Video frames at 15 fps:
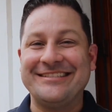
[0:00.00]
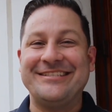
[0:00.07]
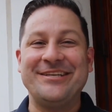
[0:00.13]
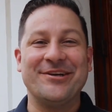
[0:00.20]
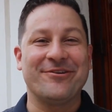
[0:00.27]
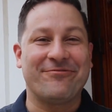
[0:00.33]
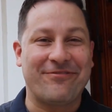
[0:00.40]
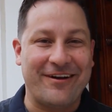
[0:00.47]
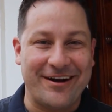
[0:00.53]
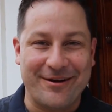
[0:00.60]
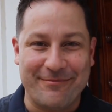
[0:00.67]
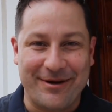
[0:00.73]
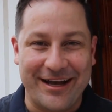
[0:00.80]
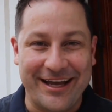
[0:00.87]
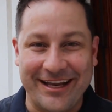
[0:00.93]
Dear friend
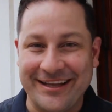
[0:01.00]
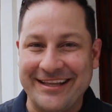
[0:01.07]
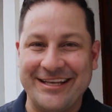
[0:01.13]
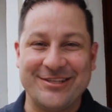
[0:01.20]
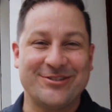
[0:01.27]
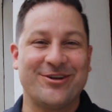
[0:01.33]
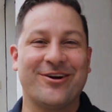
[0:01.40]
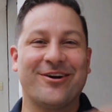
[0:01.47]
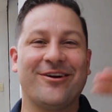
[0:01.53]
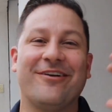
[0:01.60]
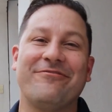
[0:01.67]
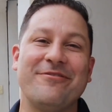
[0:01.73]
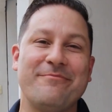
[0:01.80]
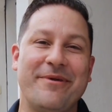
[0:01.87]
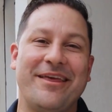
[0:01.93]
of mine. They started
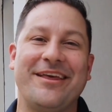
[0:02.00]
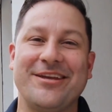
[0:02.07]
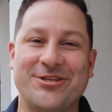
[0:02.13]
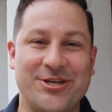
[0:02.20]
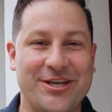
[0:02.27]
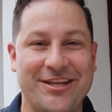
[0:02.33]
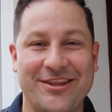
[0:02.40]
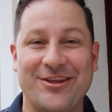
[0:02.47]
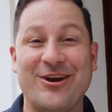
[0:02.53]
off in Medellin.